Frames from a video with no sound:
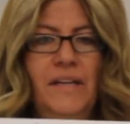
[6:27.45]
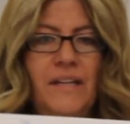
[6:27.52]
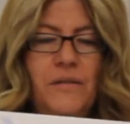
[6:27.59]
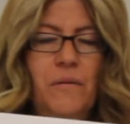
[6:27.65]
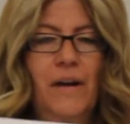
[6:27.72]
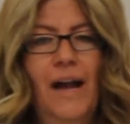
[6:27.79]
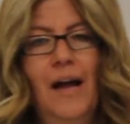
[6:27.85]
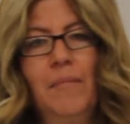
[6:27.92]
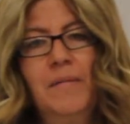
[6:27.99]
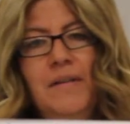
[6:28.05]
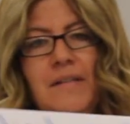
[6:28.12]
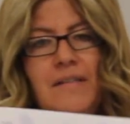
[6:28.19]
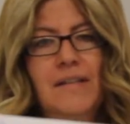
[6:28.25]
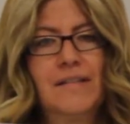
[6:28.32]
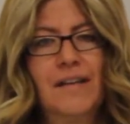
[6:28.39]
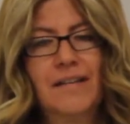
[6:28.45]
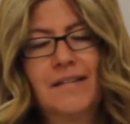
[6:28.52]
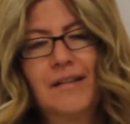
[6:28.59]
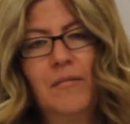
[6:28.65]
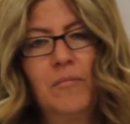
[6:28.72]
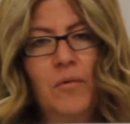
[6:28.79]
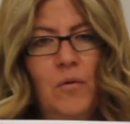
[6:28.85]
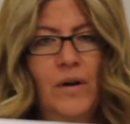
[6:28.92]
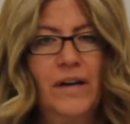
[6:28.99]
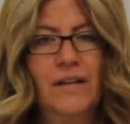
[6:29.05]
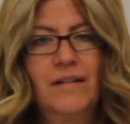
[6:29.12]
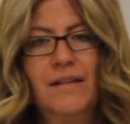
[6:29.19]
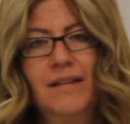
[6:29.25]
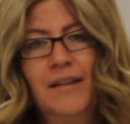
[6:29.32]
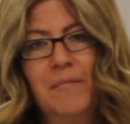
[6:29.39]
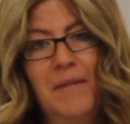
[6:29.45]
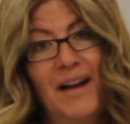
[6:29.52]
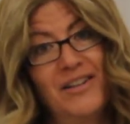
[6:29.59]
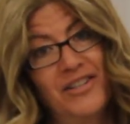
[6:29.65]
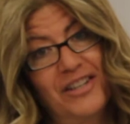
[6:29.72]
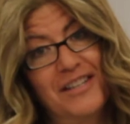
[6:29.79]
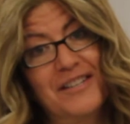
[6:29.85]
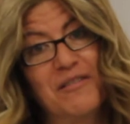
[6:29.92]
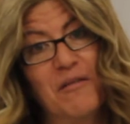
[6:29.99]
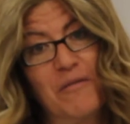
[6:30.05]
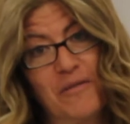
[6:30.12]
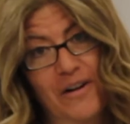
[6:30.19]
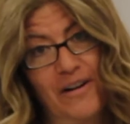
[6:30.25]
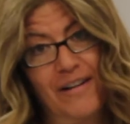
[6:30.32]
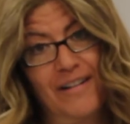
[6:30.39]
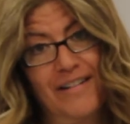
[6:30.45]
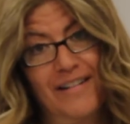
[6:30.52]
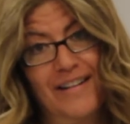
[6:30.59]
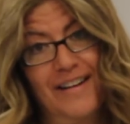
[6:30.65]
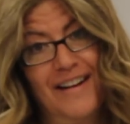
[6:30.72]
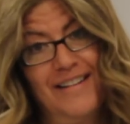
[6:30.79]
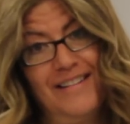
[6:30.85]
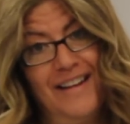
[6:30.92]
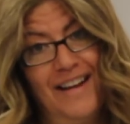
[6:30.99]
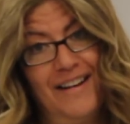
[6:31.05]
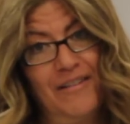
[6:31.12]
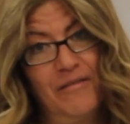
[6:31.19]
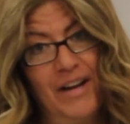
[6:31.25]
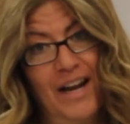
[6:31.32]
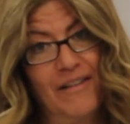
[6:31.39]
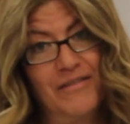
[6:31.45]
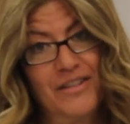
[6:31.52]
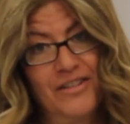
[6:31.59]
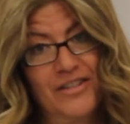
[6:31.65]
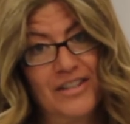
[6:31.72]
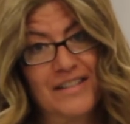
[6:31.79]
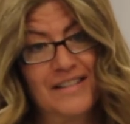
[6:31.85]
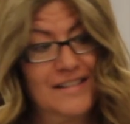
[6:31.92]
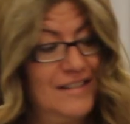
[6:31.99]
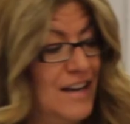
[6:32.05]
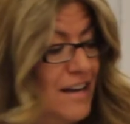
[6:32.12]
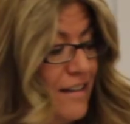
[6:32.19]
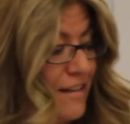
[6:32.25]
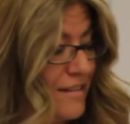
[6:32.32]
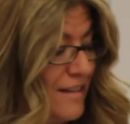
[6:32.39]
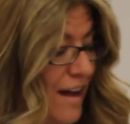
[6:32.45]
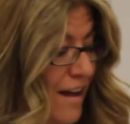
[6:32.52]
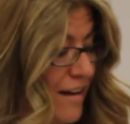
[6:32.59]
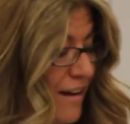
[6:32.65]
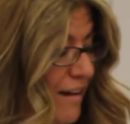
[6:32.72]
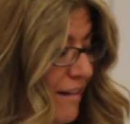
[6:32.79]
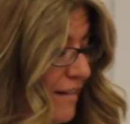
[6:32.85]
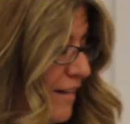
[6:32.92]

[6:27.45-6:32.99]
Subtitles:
Because what happens is at some point the magic is over and then we have to just take the data